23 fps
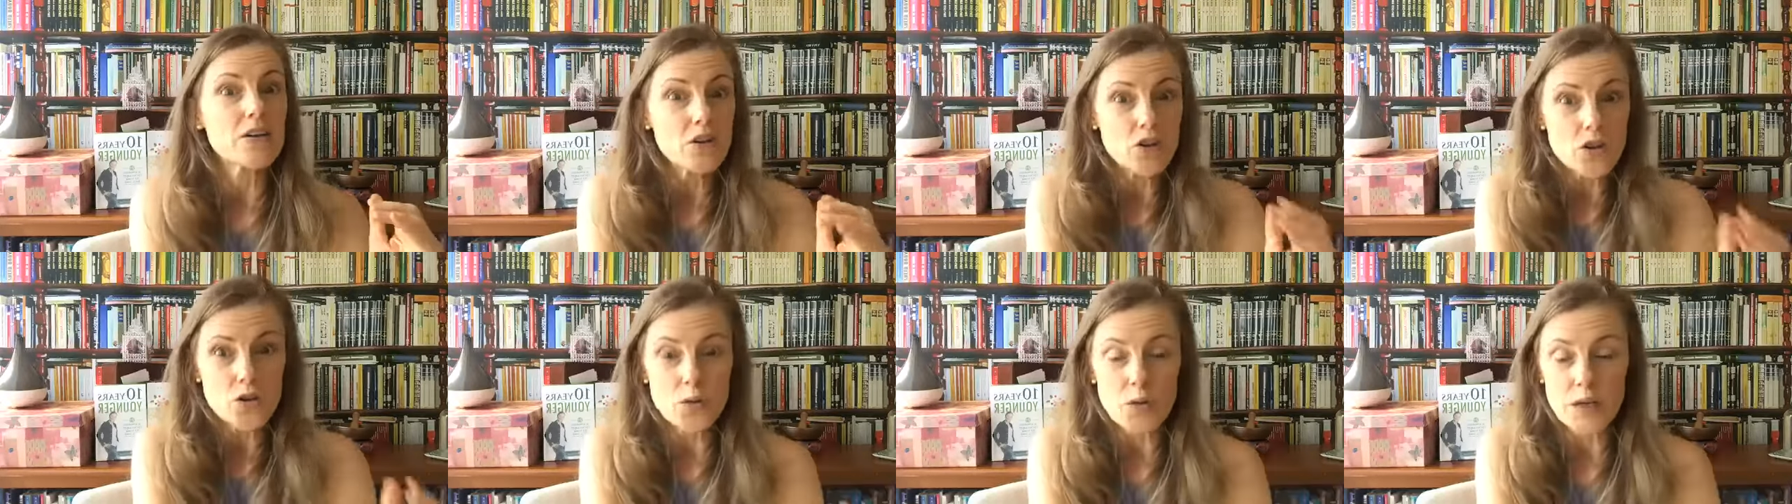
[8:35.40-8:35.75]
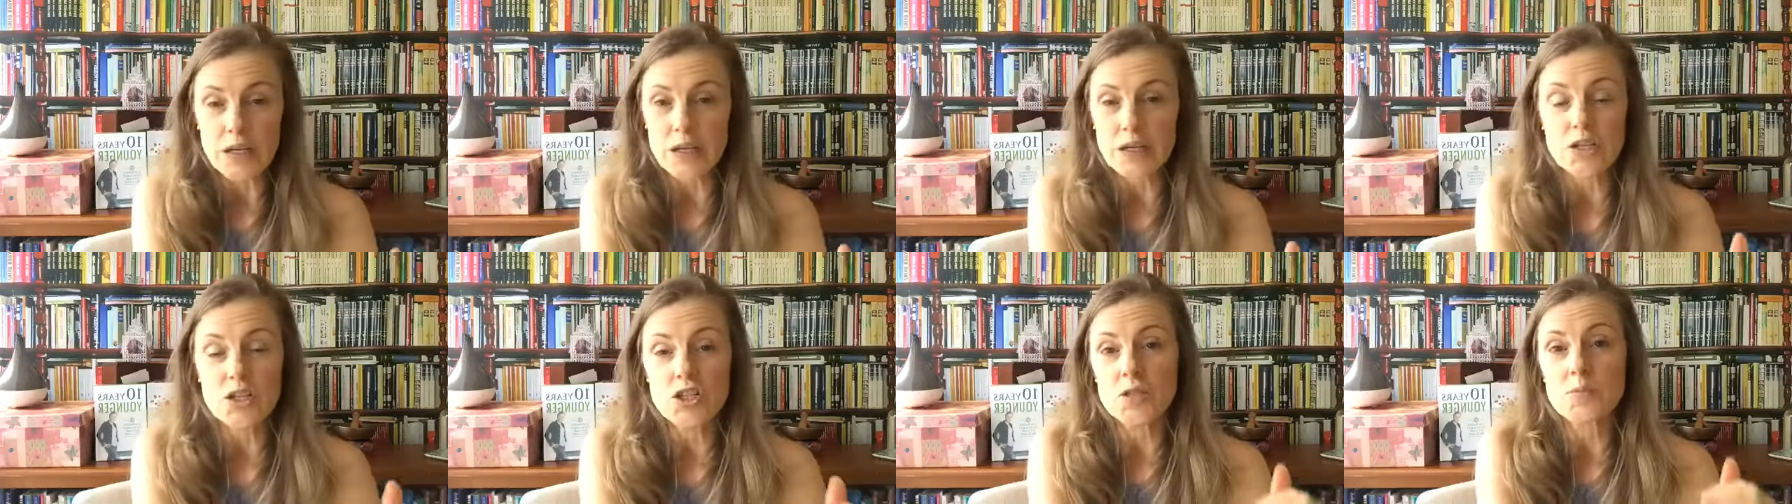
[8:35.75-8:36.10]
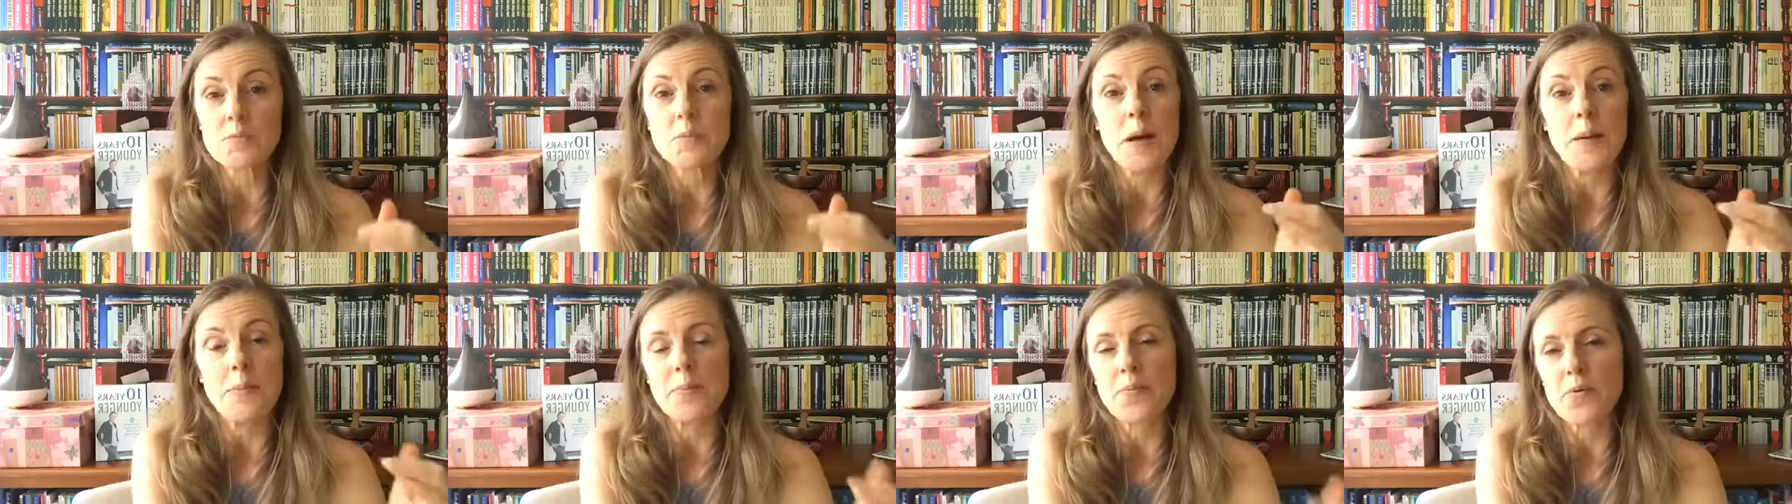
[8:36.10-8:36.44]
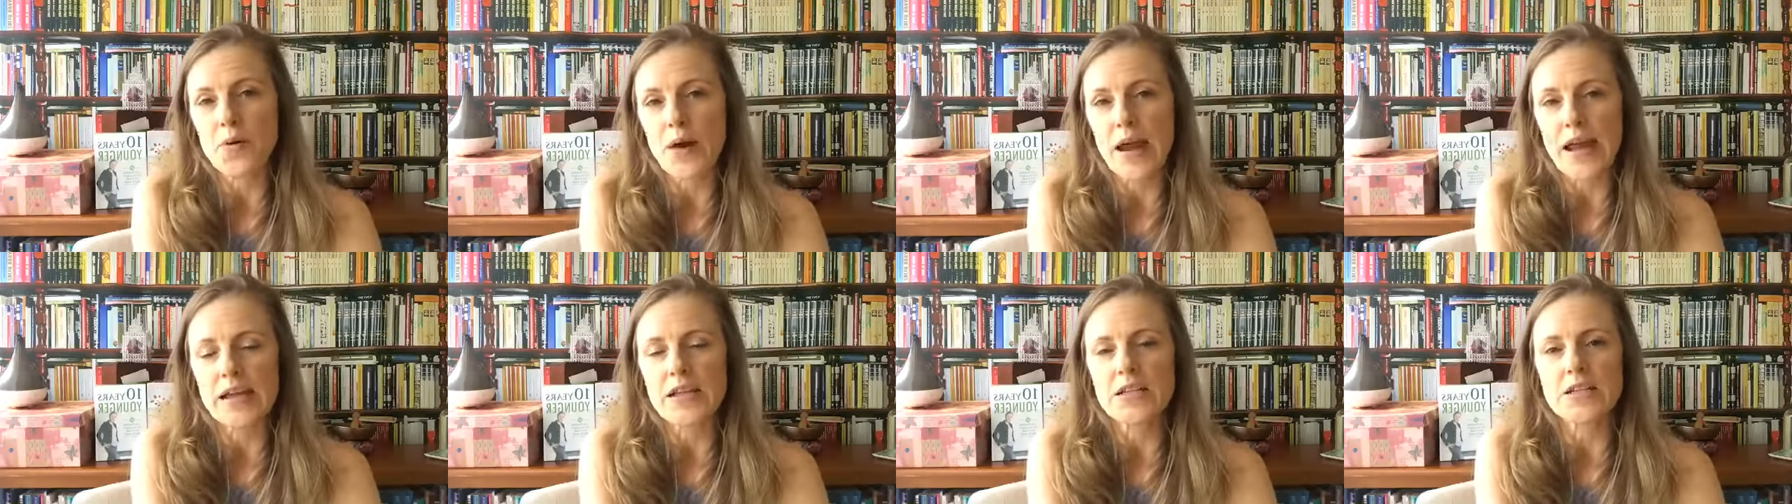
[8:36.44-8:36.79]
doing it, just by
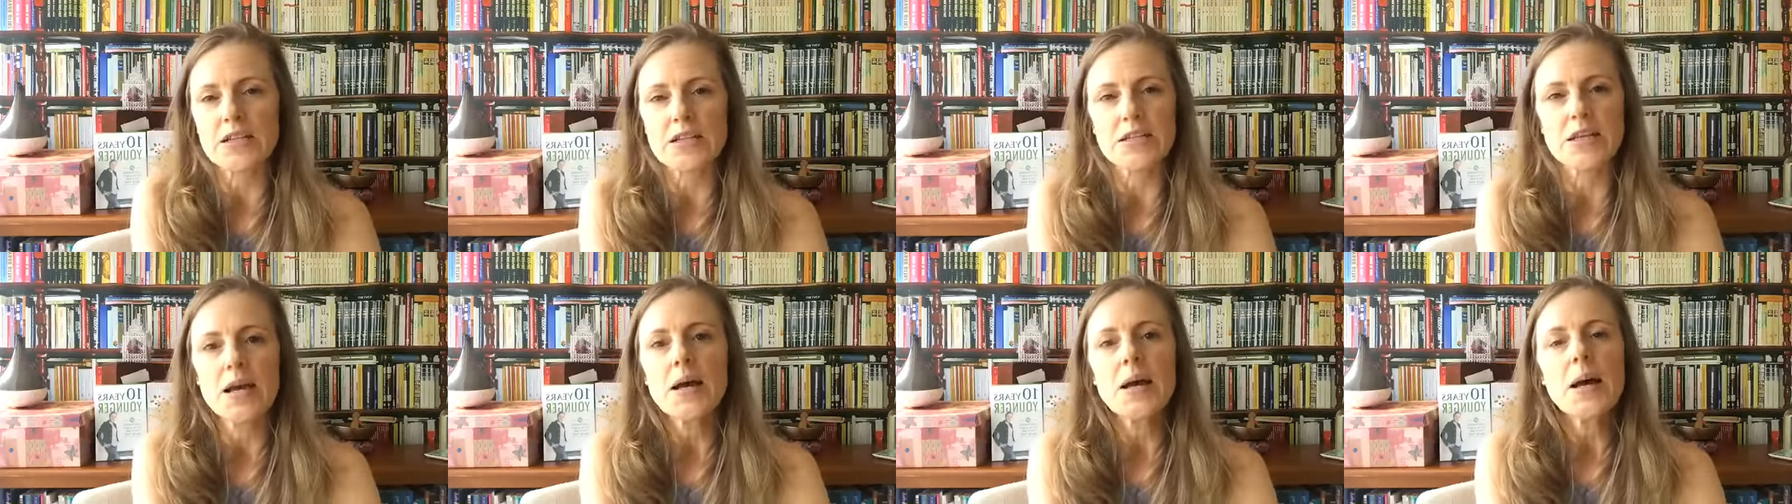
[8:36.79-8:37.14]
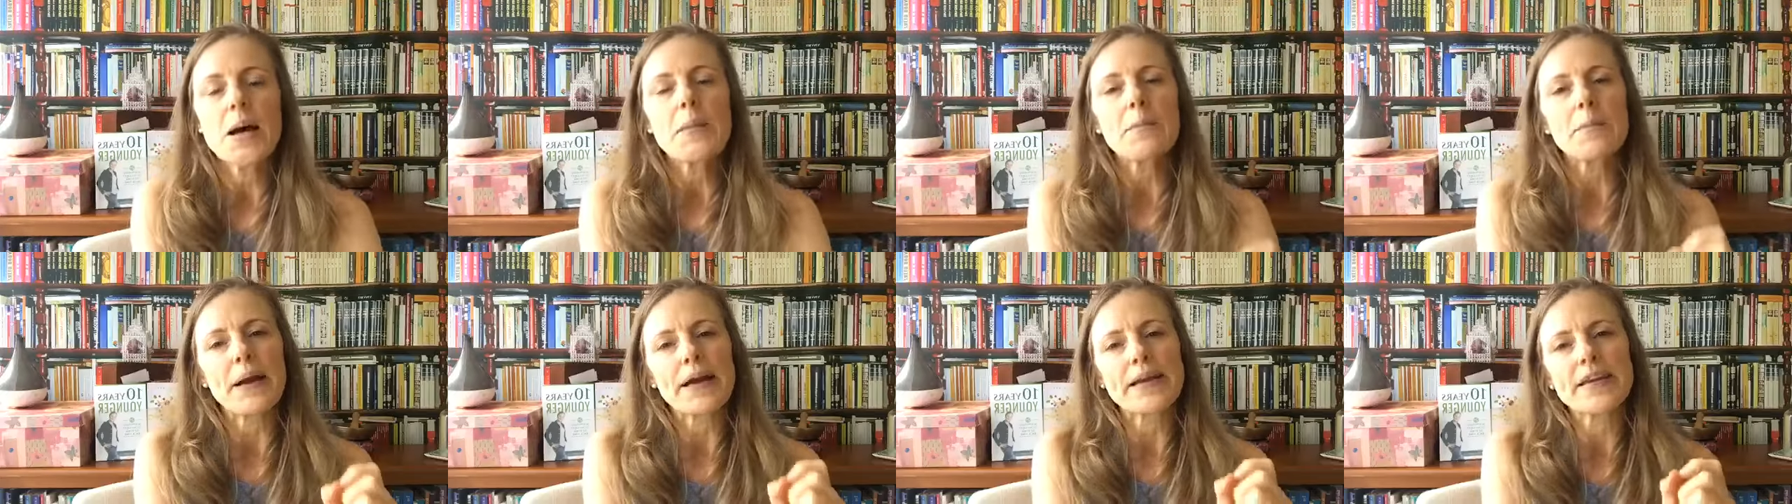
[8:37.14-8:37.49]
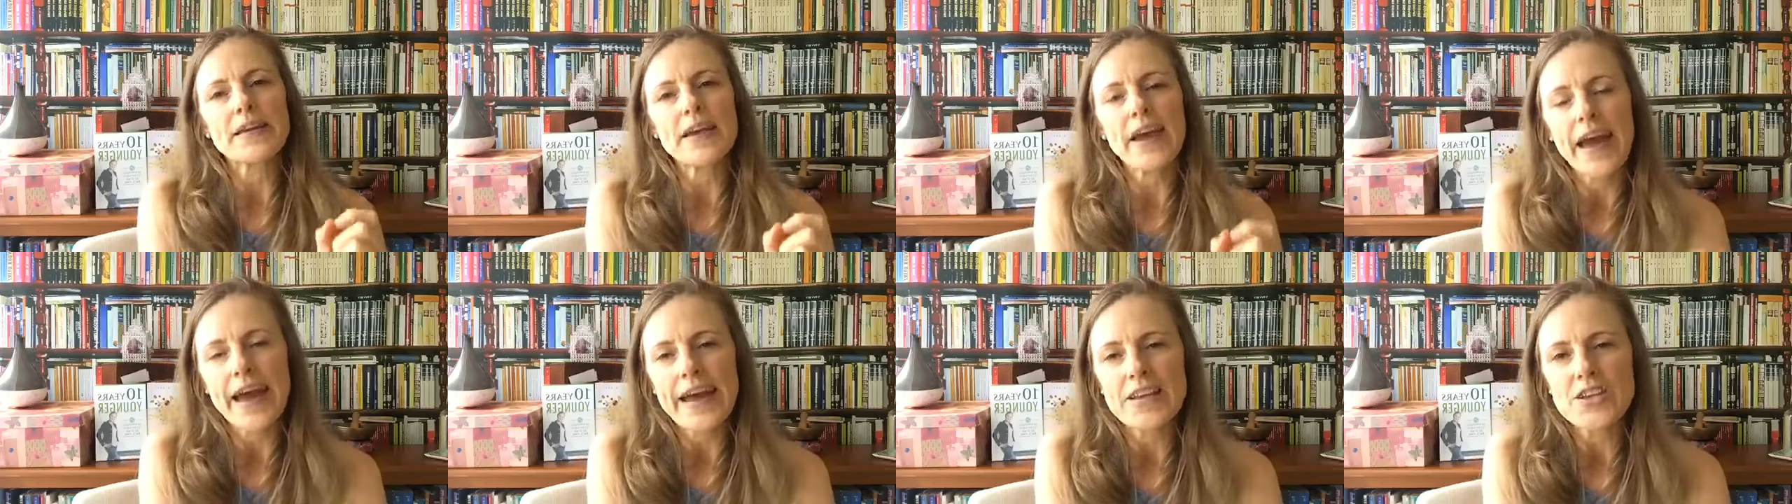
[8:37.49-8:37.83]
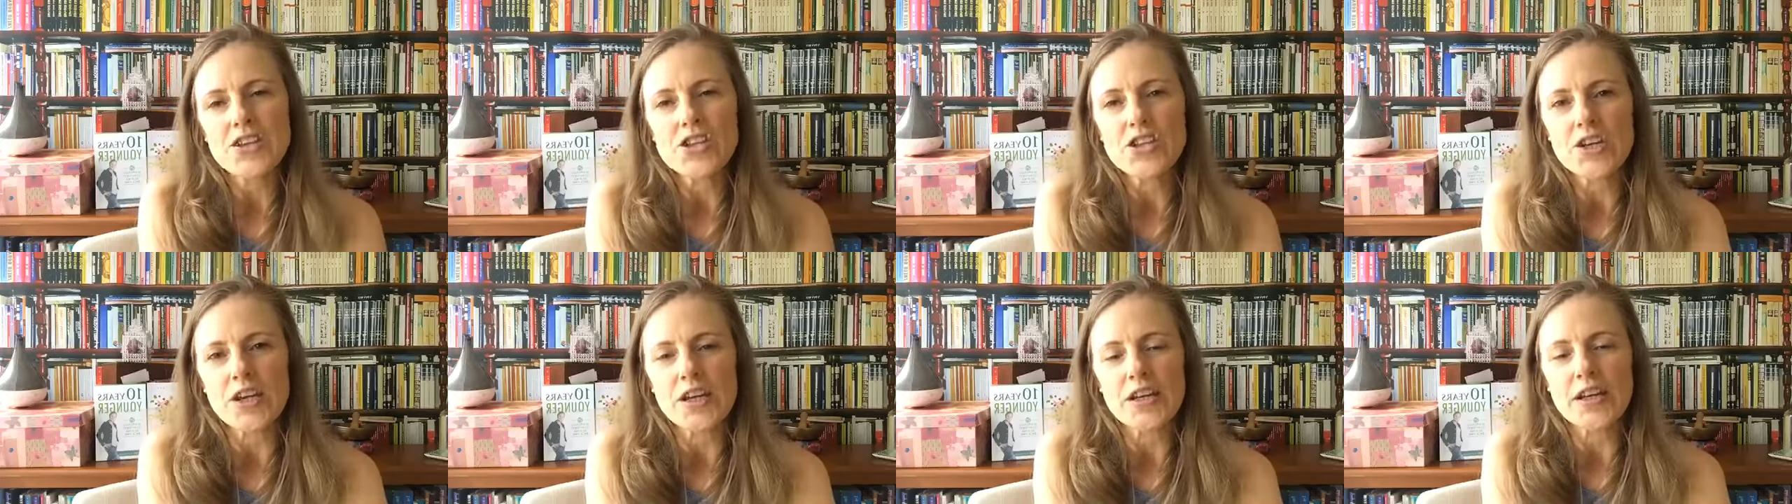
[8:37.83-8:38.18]
practice, by
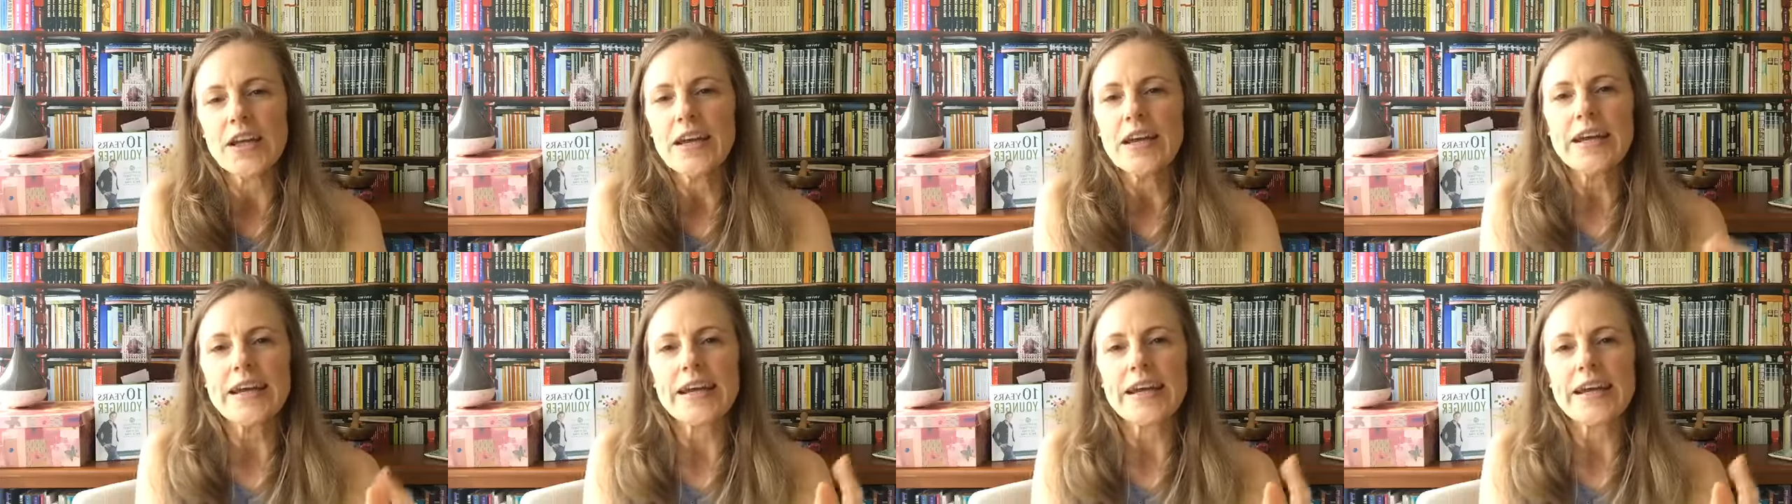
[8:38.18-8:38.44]
catching it.